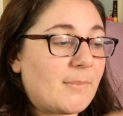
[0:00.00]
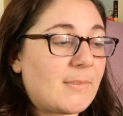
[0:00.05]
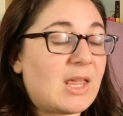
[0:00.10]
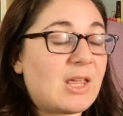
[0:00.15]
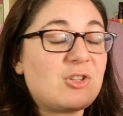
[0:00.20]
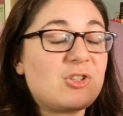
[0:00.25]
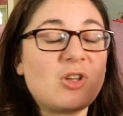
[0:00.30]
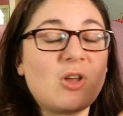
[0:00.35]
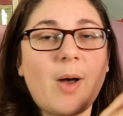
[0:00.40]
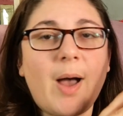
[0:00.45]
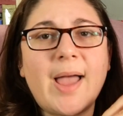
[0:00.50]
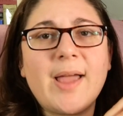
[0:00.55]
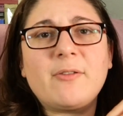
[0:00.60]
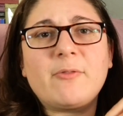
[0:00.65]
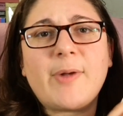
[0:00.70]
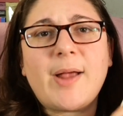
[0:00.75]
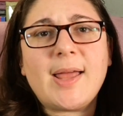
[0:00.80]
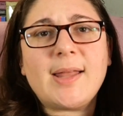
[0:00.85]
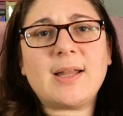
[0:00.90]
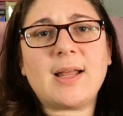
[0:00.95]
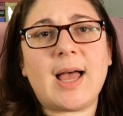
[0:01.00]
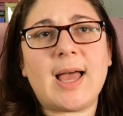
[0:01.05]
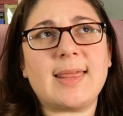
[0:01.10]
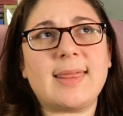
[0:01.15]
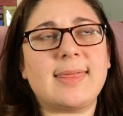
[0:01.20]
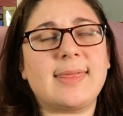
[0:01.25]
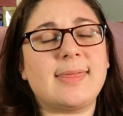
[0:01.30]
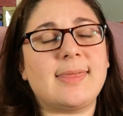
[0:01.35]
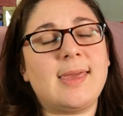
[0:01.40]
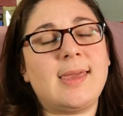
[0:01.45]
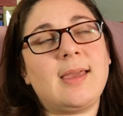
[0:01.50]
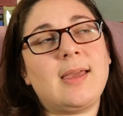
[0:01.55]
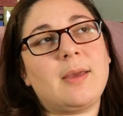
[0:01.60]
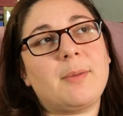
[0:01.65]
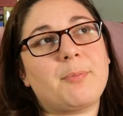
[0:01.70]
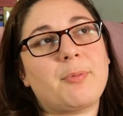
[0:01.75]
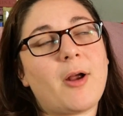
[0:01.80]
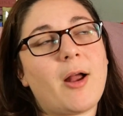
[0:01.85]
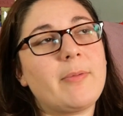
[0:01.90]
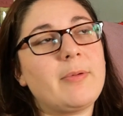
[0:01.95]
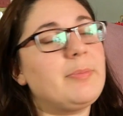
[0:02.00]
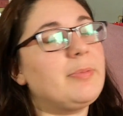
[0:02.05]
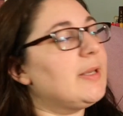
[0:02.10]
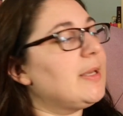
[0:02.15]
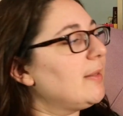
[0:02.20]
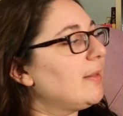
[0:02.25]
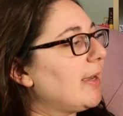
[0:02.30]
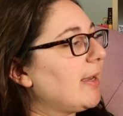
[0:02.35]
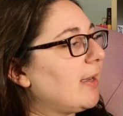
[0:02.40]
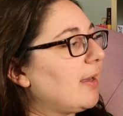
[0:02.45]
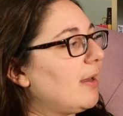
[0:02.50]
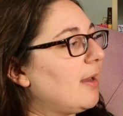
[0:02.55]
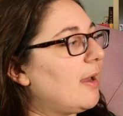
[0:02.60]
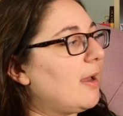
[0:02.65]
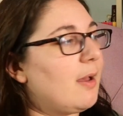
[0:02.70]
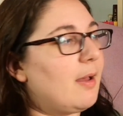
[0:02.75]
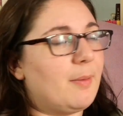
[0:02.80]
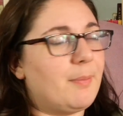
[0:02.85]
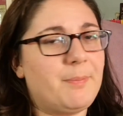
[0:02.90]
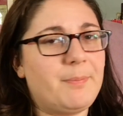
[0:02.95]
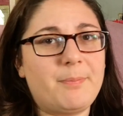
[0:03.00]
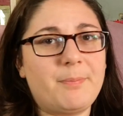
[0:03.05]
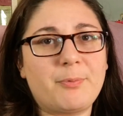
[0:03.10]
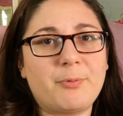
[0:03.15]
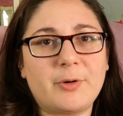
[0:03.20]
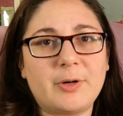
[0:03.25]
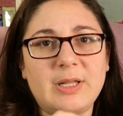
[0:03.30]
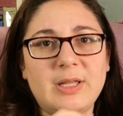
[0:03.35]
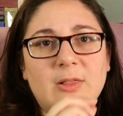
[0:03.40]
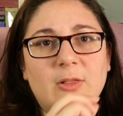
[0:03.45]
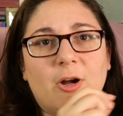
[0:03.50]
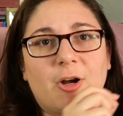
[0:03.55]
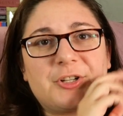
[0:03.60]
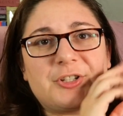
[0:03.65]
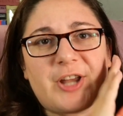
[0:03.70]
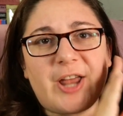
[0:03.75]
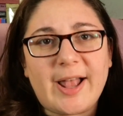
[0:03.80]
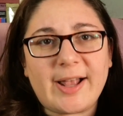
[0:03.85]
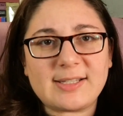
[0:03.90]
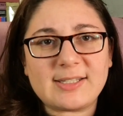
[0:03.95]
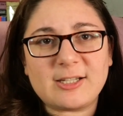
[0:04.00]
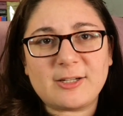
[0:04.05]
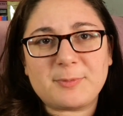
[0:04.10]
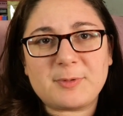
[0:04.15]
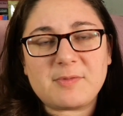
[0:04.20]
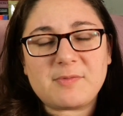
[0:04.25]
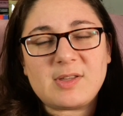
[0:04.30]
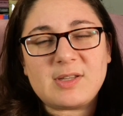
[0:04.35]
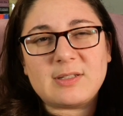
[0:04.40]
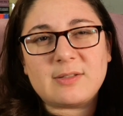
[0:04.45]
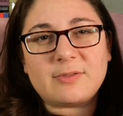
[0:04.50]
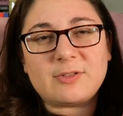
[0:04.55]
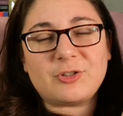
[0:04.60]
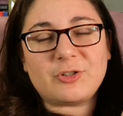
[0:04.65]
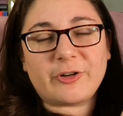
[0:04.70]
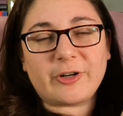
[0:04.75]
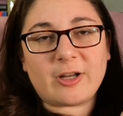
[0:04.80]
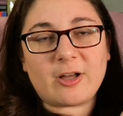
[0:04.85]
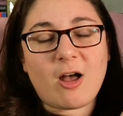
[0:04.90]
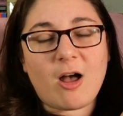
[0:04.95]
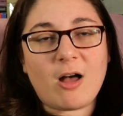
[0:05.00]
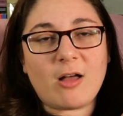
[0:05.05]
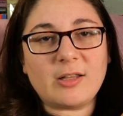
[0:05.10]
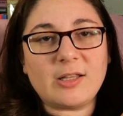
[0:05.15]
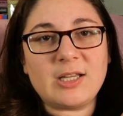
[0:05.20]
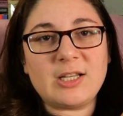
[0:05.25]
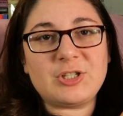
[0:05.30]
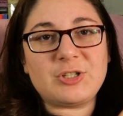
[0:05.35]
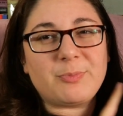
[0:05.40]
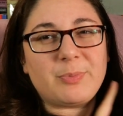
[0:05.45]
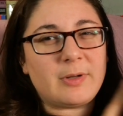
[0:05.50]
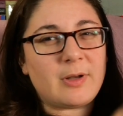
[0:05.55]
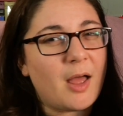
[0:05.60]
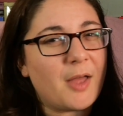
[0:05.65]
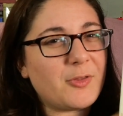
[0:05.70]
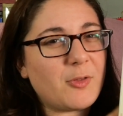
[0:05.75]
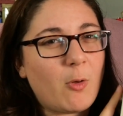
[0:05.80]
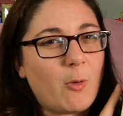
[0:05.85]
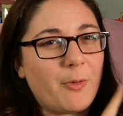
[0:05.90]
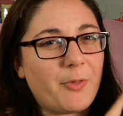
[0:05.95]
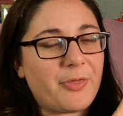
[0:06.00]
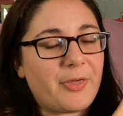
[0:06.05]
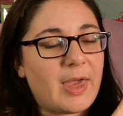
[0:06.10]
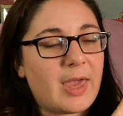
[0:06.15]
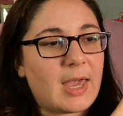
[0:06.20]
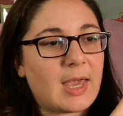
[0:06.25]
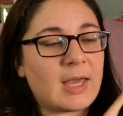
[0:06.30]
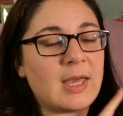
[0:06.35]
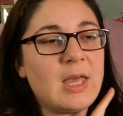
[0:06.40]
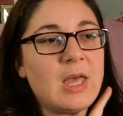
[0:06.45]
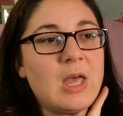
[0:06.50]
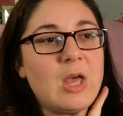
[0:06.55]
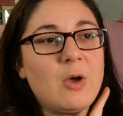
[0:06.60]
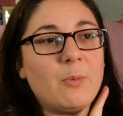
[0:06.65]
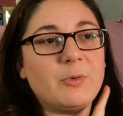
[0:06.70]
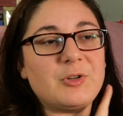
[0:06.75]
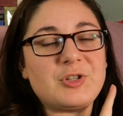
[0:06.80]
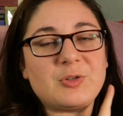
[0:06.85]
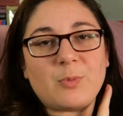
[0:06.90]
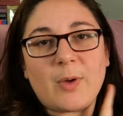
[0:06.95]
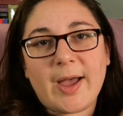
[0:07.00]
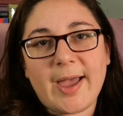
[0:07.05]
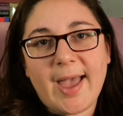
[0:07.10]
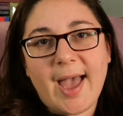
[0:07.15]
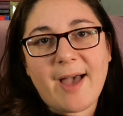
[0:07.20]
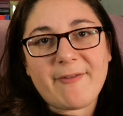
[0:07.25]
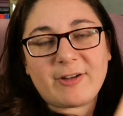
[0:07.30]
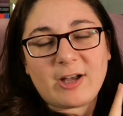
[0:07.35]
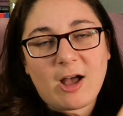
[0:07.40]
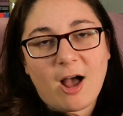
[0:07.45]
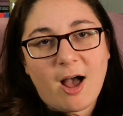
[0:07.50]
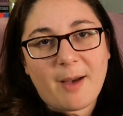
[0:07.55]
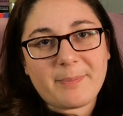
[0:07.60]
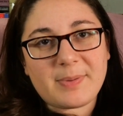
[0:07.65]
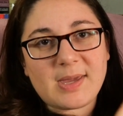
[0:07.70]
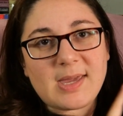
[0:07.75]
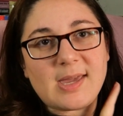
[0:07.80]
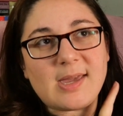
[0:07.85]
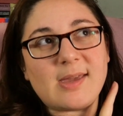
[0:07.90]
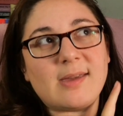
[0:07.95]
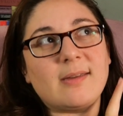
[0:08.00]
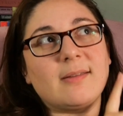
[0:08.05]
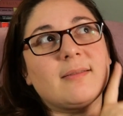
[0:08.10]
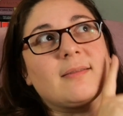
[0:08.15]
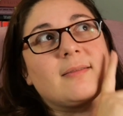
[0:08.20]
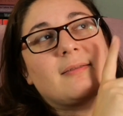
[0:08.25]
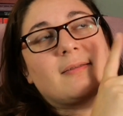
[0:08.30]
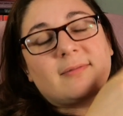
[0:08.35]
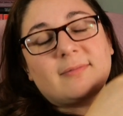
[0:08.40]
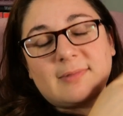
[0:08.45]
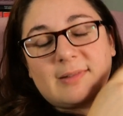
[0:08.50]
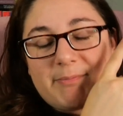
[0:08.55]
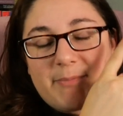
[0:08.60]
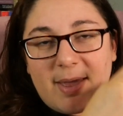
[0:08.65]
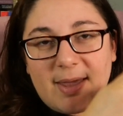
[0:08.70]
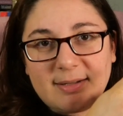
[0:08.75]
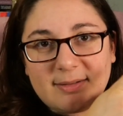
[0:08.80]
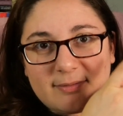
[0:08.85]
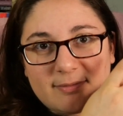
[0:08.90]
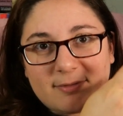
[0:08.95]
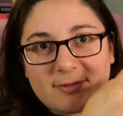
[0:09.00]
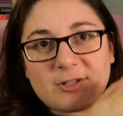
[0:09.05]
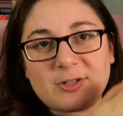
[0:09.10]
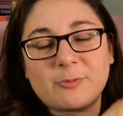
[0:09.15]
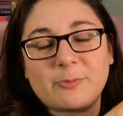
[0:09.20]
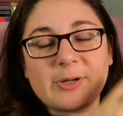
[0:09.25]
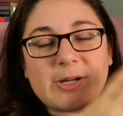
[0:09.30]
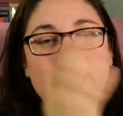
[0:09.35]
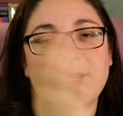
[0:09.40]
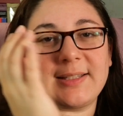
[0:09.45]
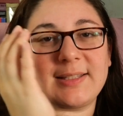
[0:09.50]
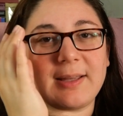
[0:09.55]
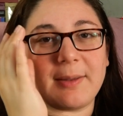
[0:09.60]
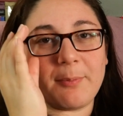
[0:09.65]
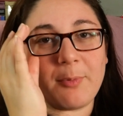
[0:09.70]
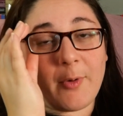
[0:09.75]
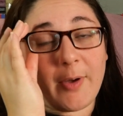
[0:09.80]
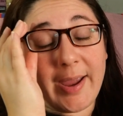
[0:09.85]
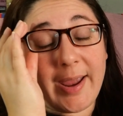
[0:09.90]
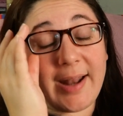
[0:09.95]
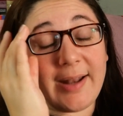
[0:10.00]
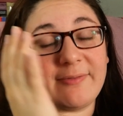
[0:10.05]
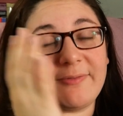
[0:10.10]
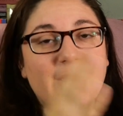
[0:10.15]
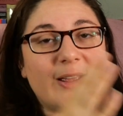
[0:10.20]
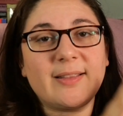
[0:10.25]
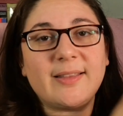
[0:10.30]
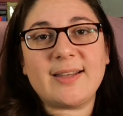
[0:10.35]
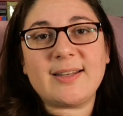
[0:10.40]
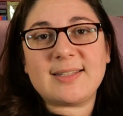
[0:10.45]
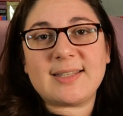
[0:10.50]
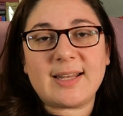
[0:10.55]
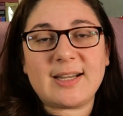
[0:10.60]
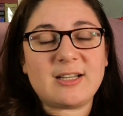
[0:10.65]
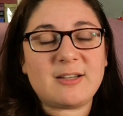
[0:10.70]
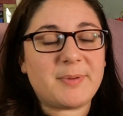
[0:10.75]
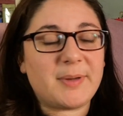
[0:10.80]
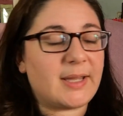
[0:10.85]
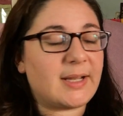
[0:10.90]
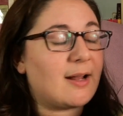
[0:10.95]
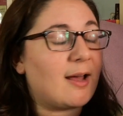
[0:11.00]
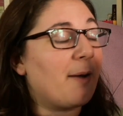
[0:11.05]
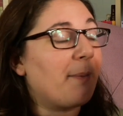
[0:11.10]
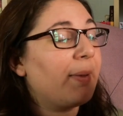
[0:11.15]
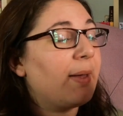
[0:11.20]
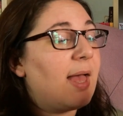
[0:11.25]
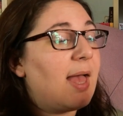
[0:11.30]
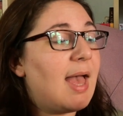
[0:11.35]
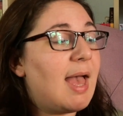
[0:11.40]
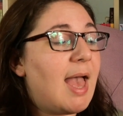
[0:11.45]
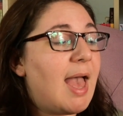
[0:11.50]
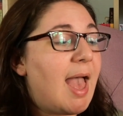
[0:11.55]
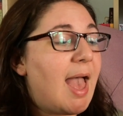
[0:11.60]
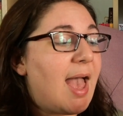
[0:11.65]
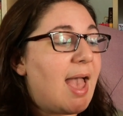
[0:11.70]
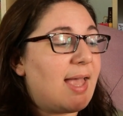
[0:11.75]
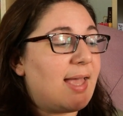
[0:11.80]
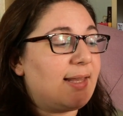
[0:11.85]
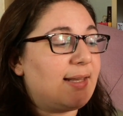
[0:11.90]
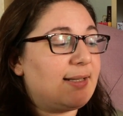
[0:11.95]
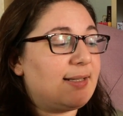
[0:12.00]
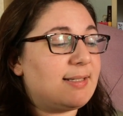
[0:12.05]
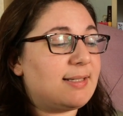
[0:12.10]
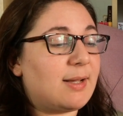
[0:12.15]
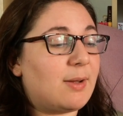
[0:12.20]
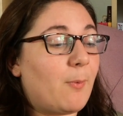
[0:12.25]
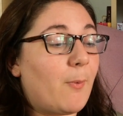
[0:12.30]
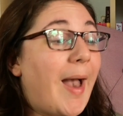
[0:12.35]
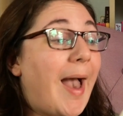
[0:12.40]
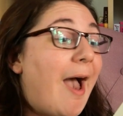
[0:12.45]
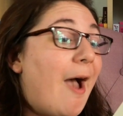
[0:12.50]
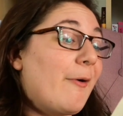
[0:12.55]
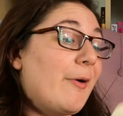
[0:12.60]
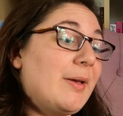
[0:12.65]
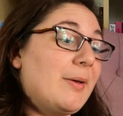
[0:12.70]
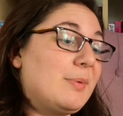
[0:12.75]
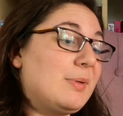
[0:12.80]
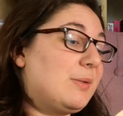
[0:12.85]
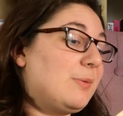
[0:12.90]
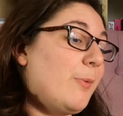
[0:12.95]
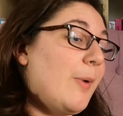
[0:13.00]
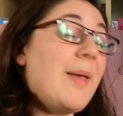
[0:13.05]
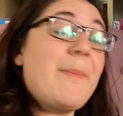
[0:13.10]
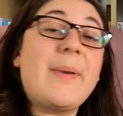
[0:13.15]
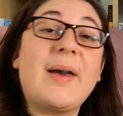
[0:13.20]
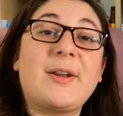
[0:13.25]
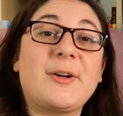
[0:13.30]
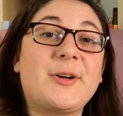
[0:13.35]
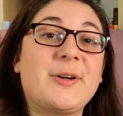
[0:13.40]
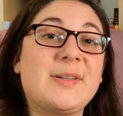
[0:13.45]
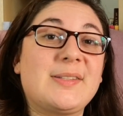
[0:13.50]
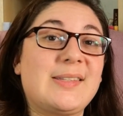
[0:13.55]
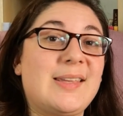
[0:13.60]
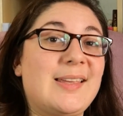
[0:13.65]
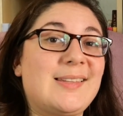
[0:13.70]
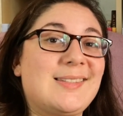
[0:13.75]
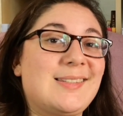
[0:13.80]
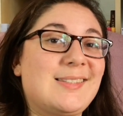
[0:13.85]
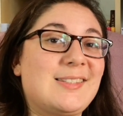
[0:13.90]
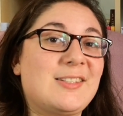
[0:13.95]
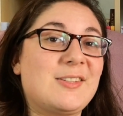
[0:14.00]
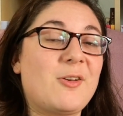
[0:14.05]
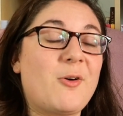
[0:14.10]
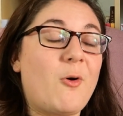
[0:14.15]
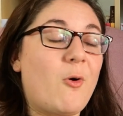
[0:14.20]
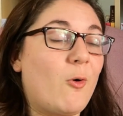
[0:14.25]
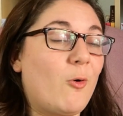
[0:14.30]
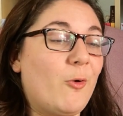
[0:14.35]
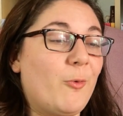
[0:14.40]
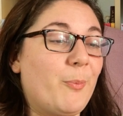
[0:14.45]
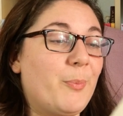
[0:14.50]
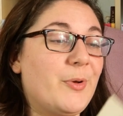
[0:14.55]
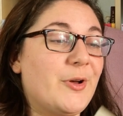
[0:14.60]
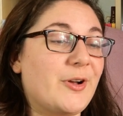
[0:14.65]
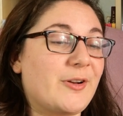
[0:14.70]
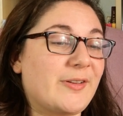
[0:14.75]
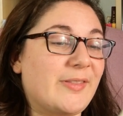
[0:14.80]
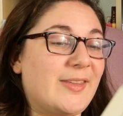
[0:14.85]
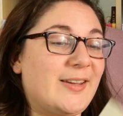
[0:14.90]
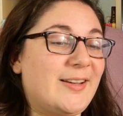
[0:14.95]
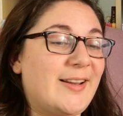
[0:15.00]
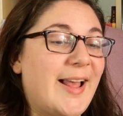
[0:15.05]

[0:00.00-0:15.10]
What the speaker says: So I had read, I think, probably like a pretty large excerpt of this during college, but not the whole thing, which is why I have a copy meant to read at some point, and finally I decided to pick it up, and wow, it was way better as its whole book than an